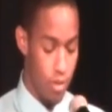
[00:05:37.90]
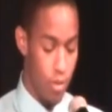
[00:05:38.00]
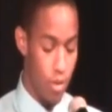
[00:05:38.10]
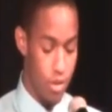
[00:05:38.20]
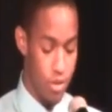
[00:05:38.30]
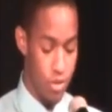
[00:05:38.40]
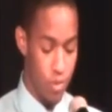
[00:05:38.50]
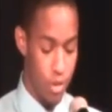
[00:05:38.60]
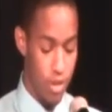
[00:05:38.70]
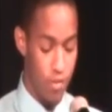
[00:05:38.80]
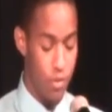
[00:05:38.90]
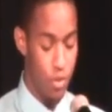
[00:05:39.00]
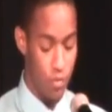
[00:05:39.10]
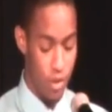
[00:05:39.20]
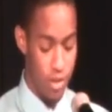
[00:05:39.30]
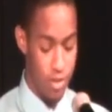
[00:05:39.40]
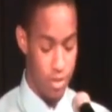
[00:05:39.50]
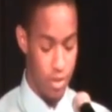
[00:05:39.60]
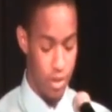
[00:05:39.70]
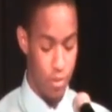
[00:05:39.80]
There are issues that we individually
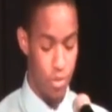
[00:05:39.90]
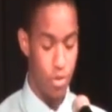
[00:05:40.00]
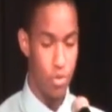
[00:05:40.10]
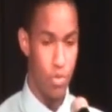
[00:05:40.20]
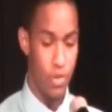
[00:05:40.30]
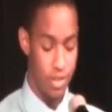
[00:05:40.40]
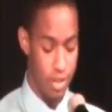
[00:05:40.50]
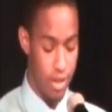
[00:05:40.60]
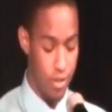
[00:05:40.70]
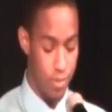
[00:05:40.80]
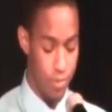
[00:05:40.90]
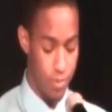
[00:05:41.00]
face, and there are those we face together.